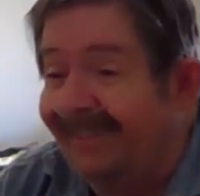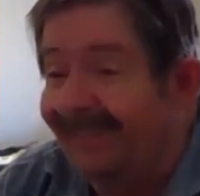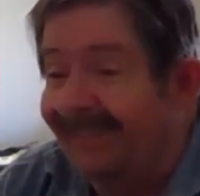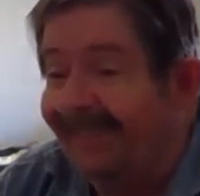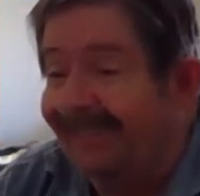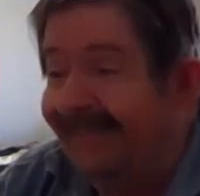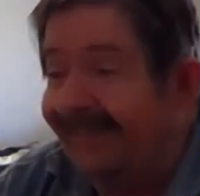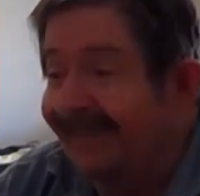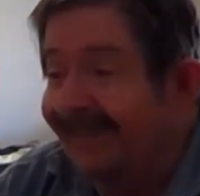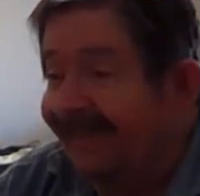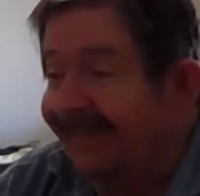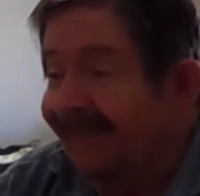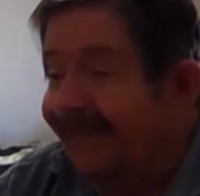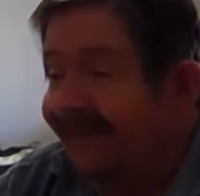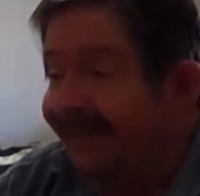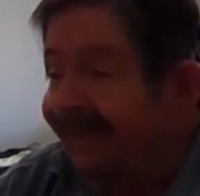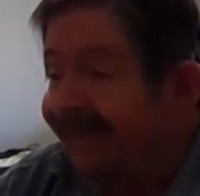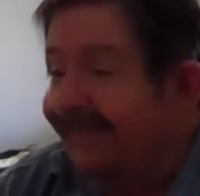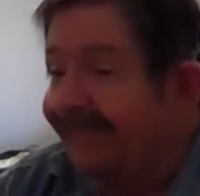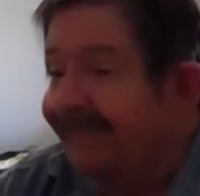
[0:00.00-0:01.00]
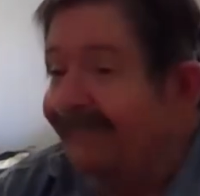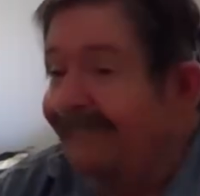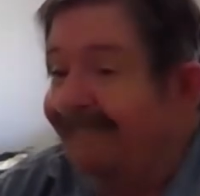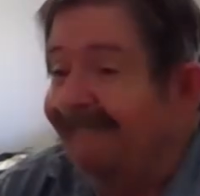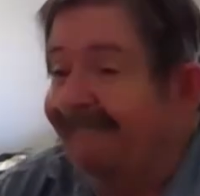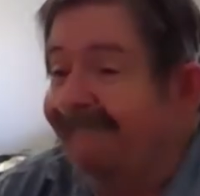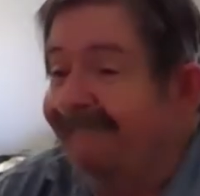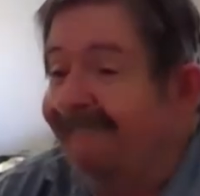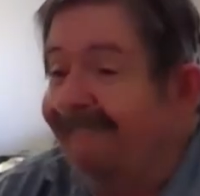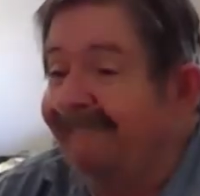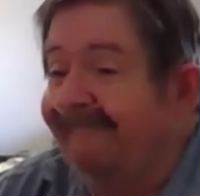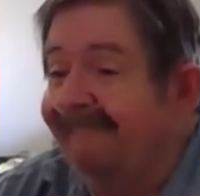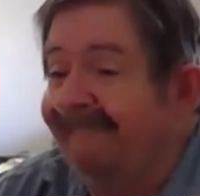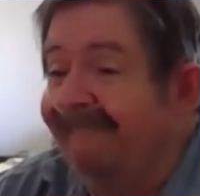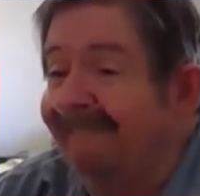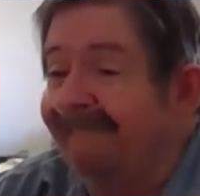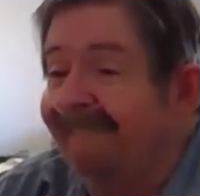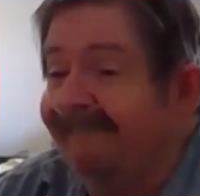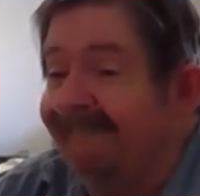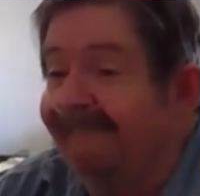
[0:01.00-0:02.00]

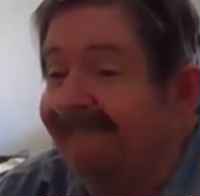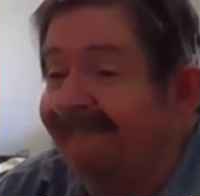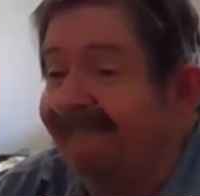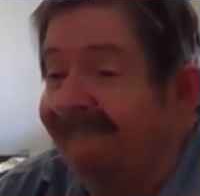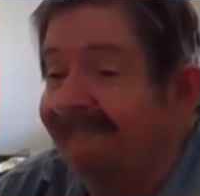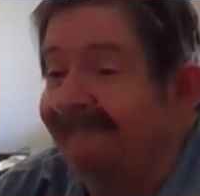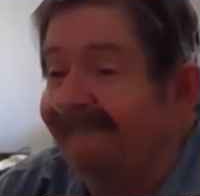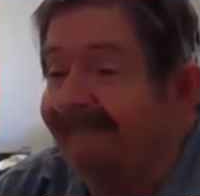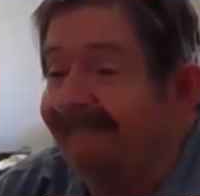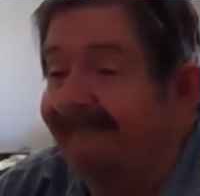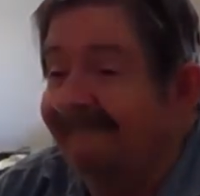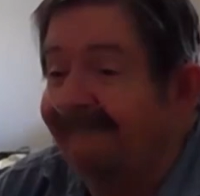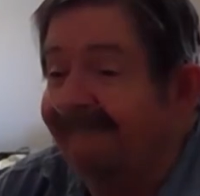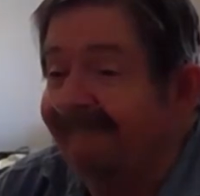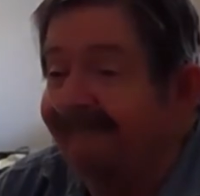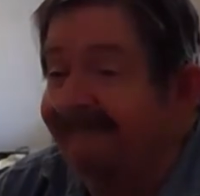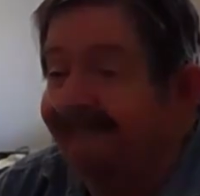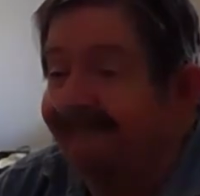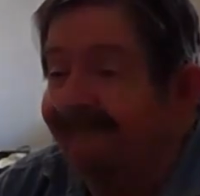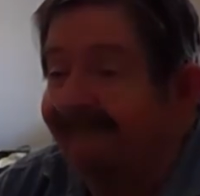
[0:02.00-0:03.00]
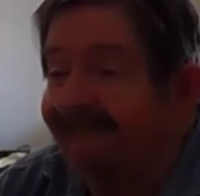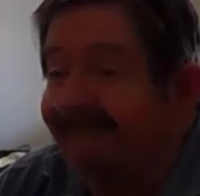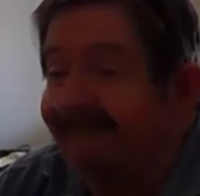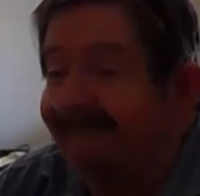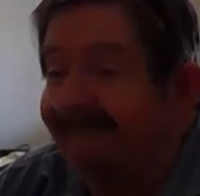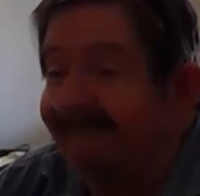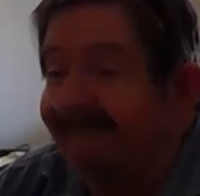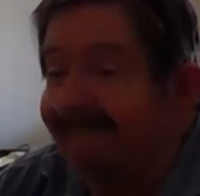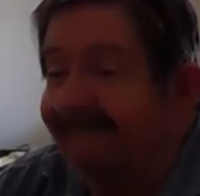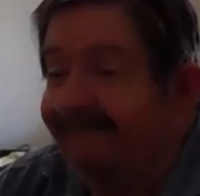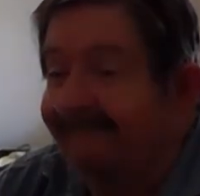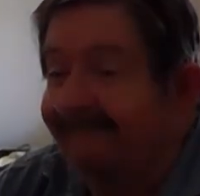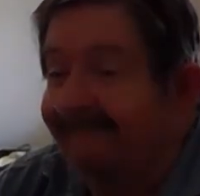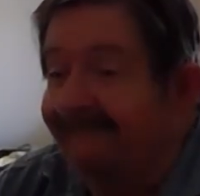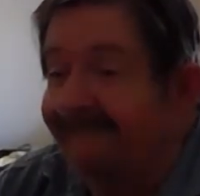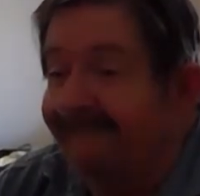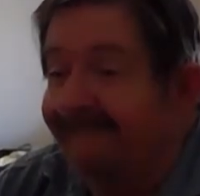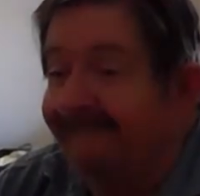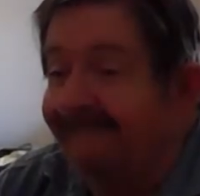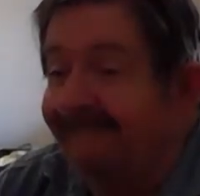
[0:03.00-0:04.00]

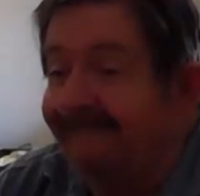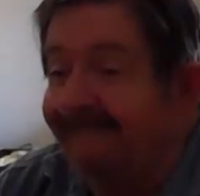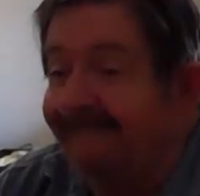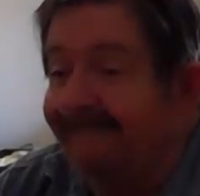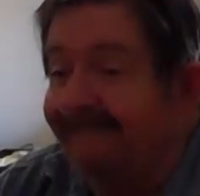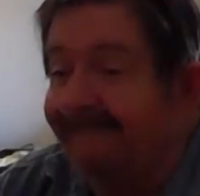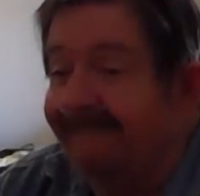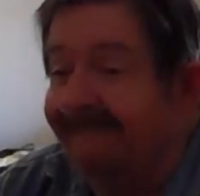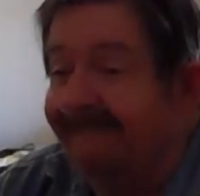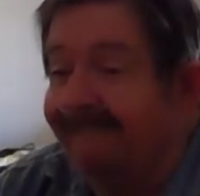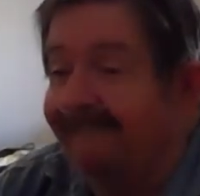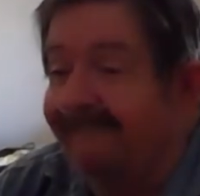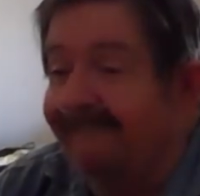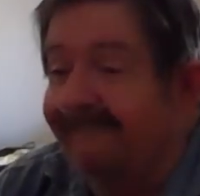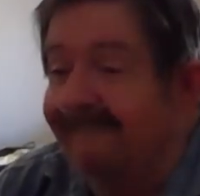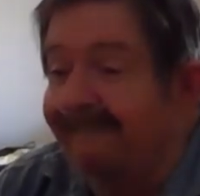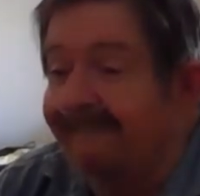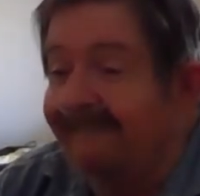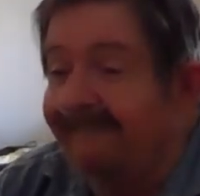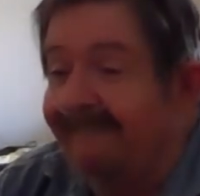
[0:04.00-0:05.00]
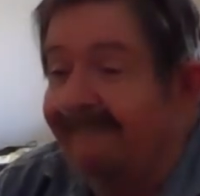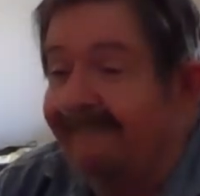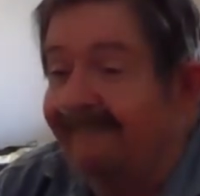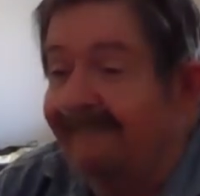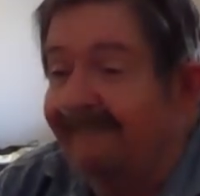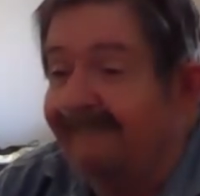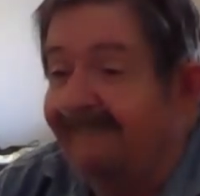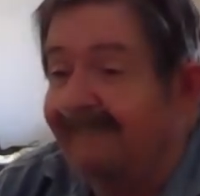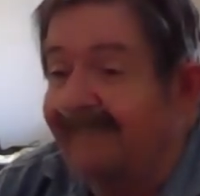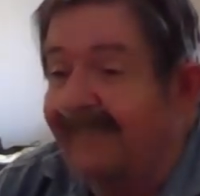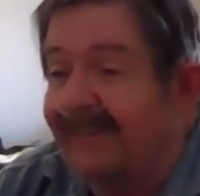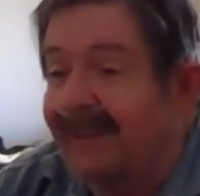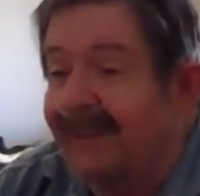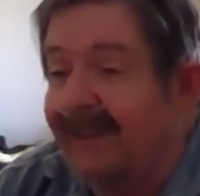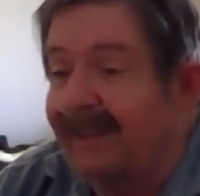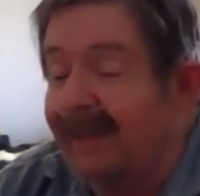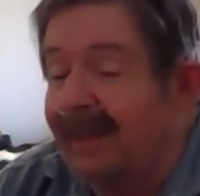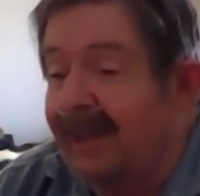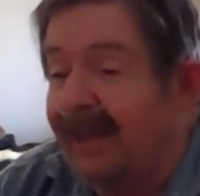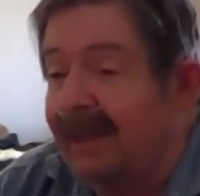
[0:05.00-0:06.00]

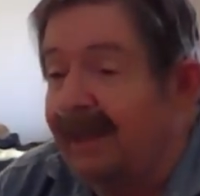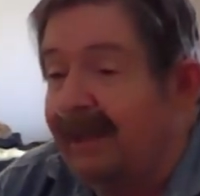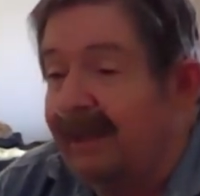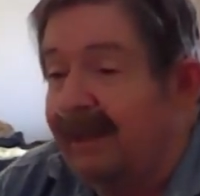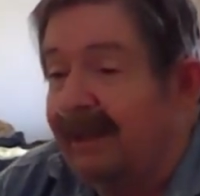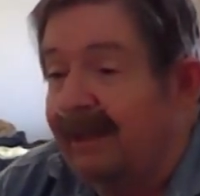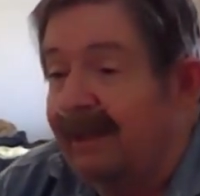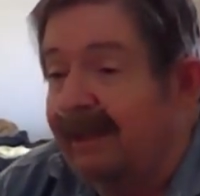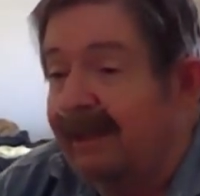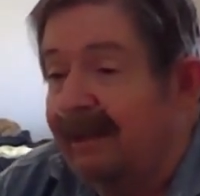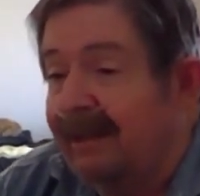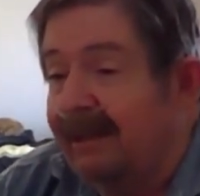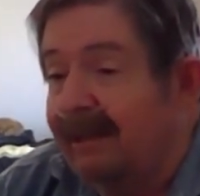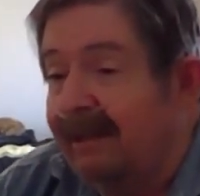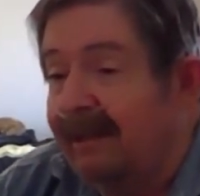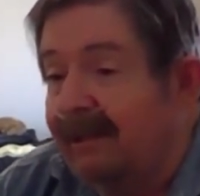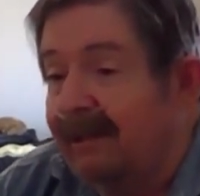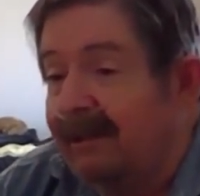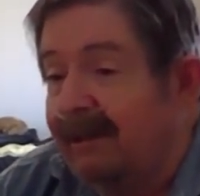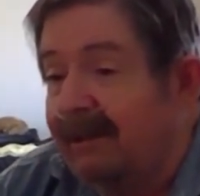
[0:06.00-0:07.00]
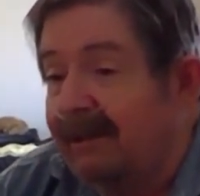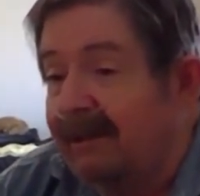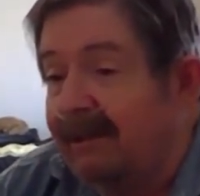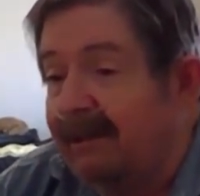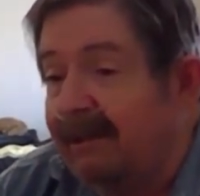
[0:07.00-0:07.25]
This person isn't speaking.